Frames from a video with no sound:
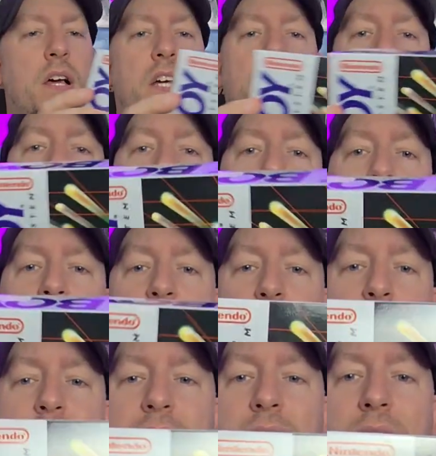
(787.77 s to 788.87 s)
as
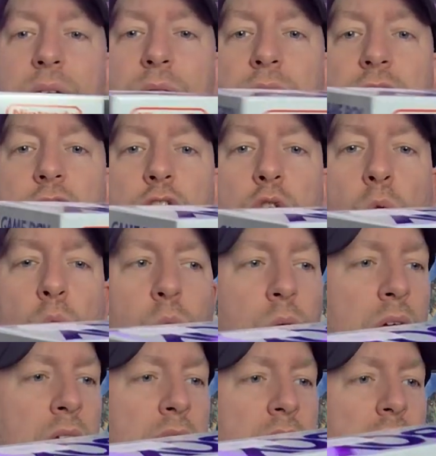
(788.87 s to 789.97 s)
crisp as that, with the
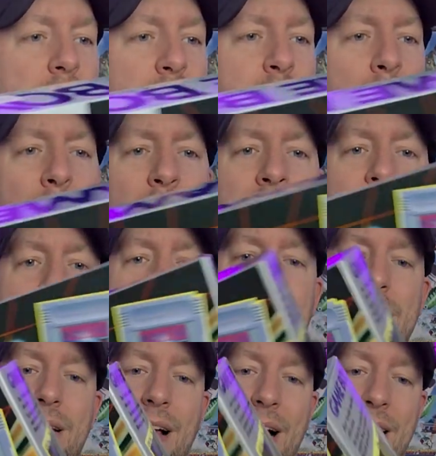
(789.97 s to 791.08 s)
corners as pointed
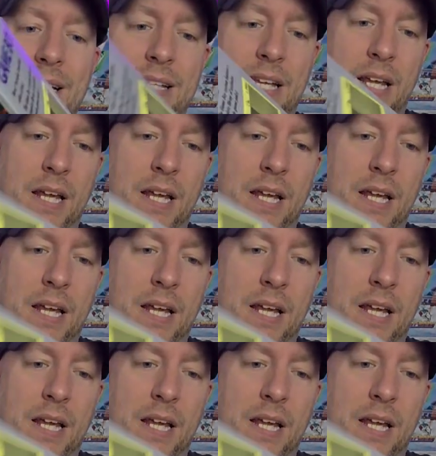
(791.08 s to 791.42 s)
as that,